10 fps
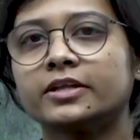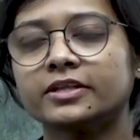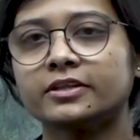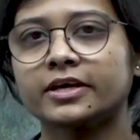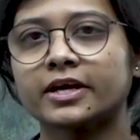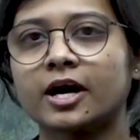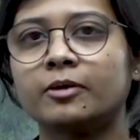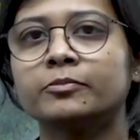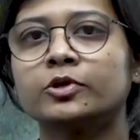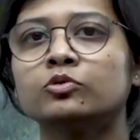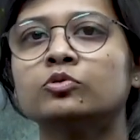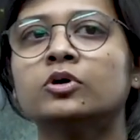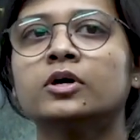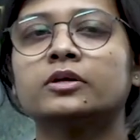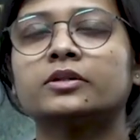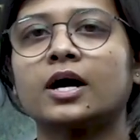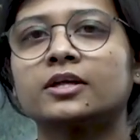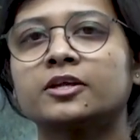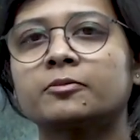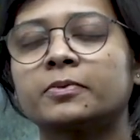then they come to the
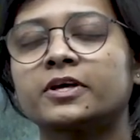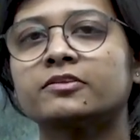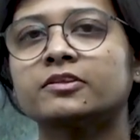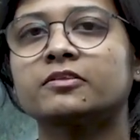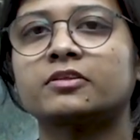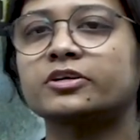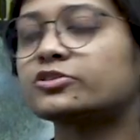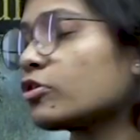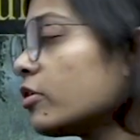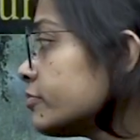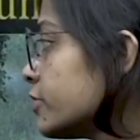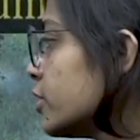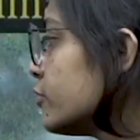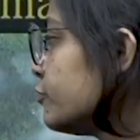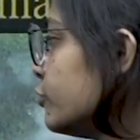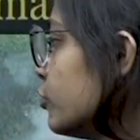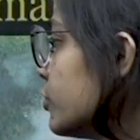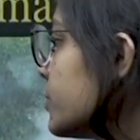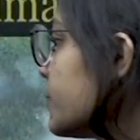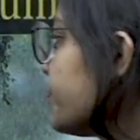other place in search of food.